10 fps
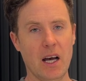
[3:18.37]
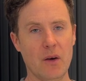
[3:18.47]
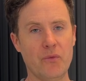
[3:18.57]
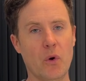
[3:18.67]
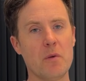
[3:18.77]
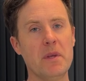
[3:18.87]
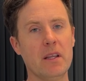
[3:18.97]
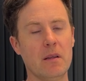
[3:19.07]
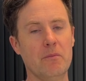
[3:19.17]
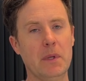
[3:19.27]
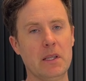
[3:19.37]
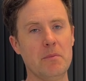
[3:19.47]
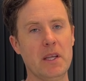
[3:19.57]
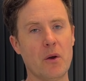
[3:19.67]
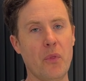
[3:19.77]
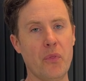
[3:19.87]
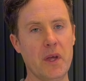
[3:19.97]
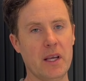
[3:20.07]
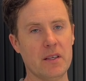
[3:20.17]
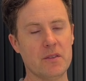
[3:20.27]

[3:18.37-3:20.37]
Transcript: 4 millimeter thick